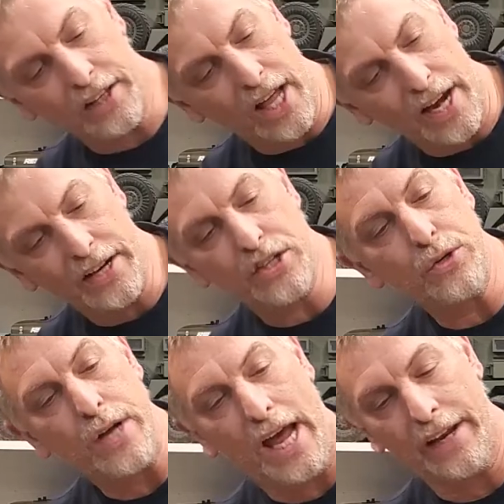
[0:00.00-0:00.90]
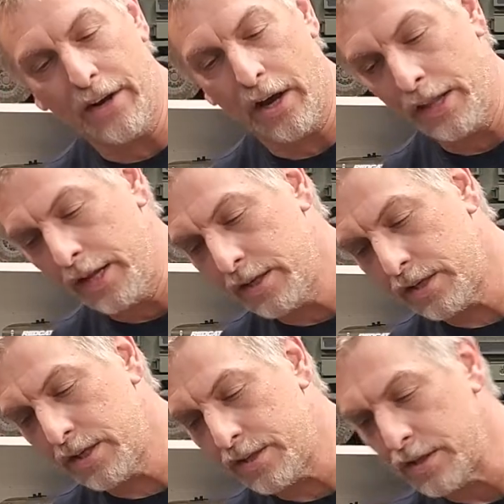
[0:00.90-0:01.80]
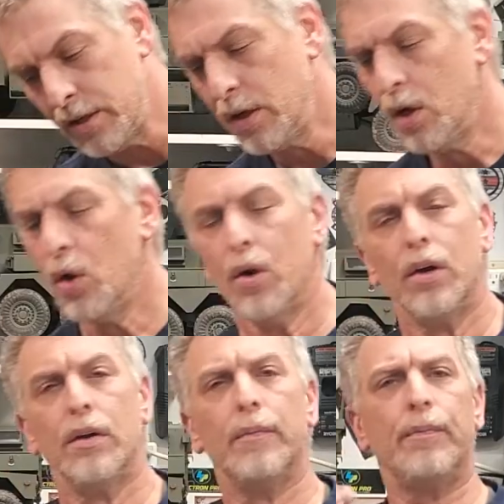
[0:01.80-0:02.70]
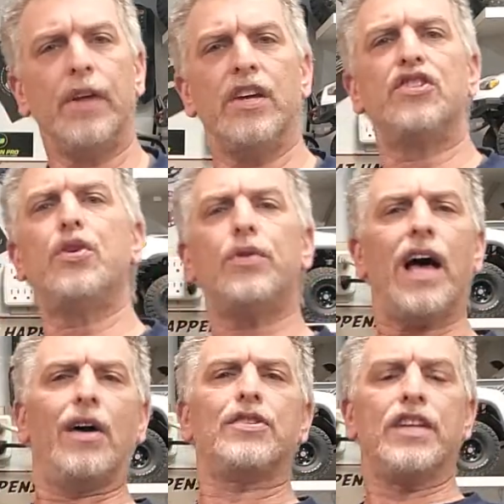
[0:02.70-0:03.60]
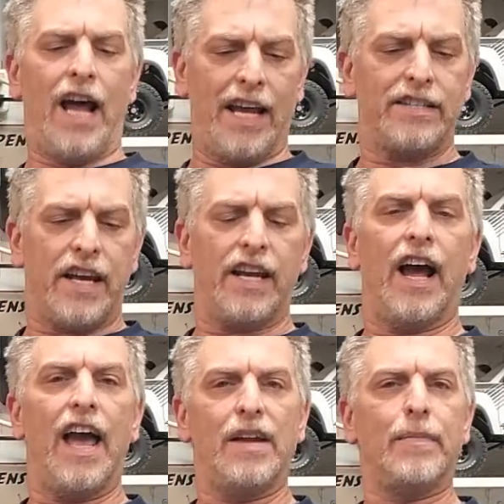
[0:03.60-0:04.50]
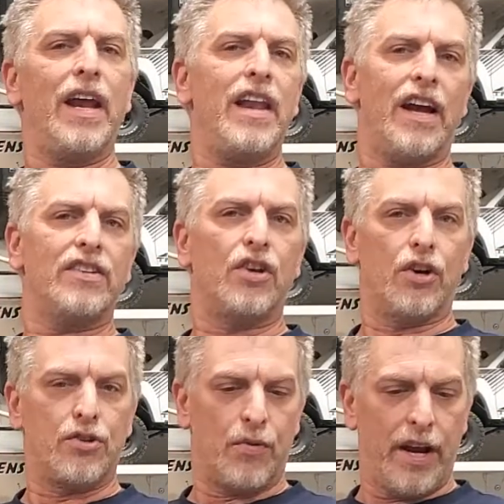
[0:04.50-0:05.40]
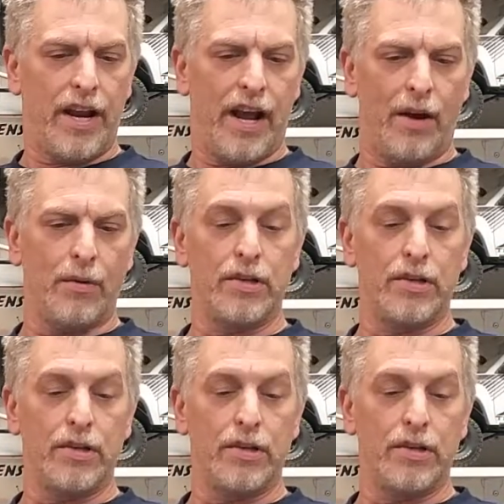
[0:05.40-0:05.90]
a lot of doodadding on this, because in 2019 I had my neck surgery and I